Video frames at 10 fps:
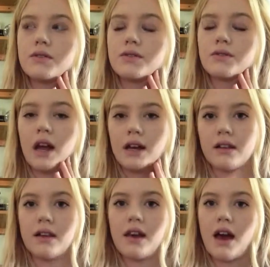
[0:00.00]

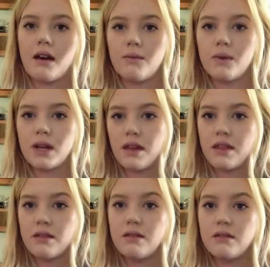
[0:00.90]
directly at what I
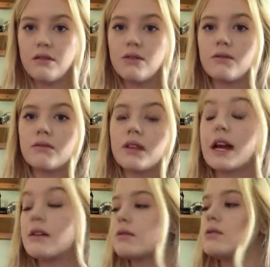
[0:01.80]
knew,
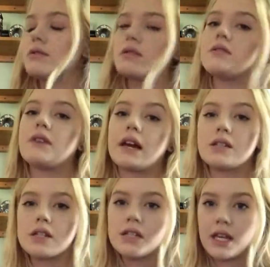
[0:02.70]
like to the
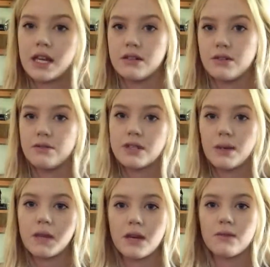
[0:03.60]
direction that I knew
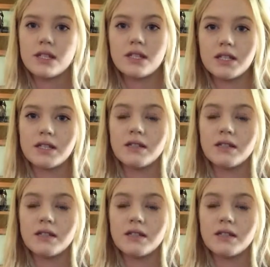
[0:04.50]
something was